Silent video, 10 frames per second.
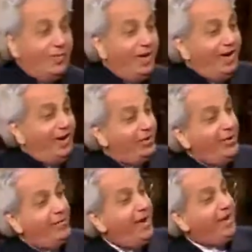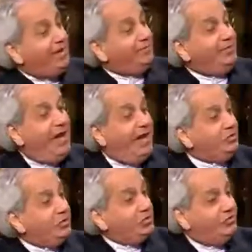You may end up
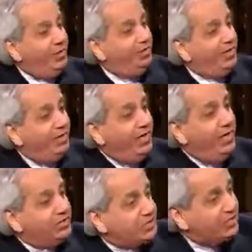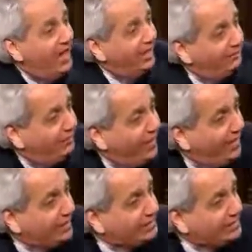dying just from the side
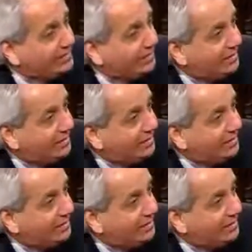effects.